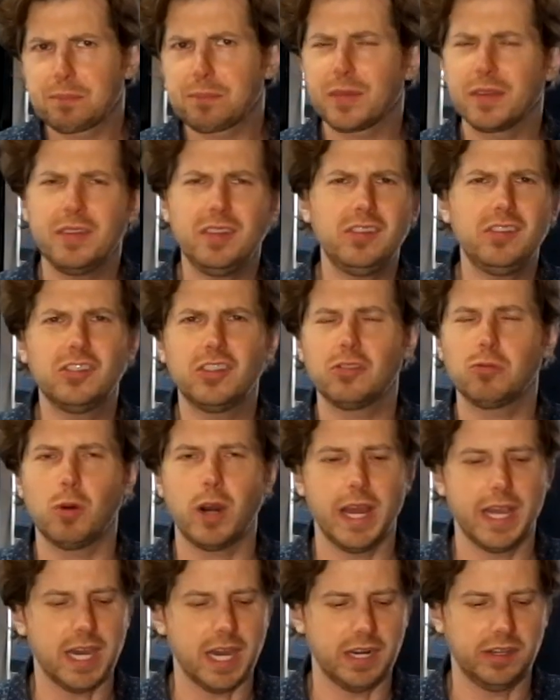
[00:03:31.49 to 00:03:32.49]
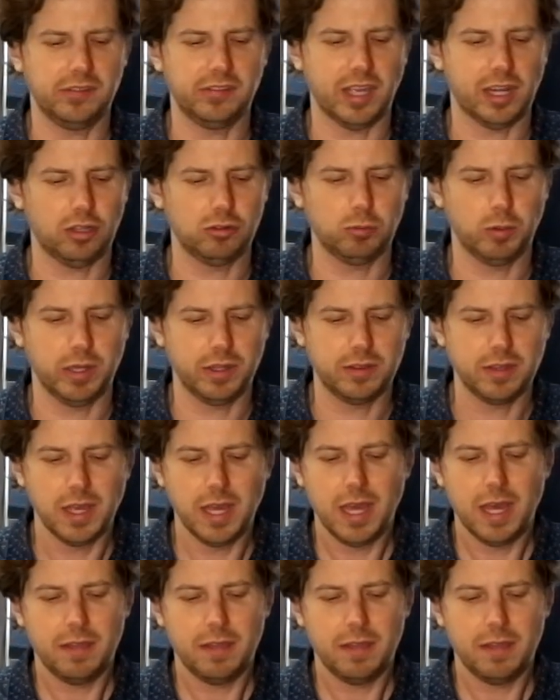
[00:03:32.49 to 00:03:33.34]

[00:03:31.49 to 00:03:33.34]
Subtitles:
This is just what I kind of settled with.